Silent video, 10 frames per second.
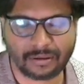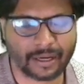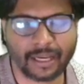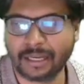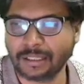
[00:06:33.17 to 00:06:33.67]

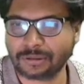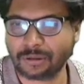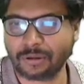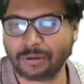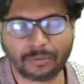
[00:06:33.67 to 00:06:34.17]
Okay,
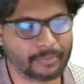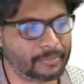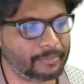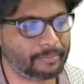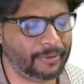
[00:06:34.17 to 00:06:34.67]
so
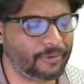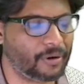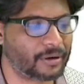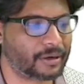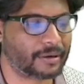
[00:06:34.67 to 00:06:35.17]

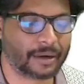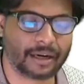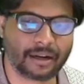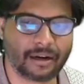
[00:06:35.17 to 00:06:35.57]
before and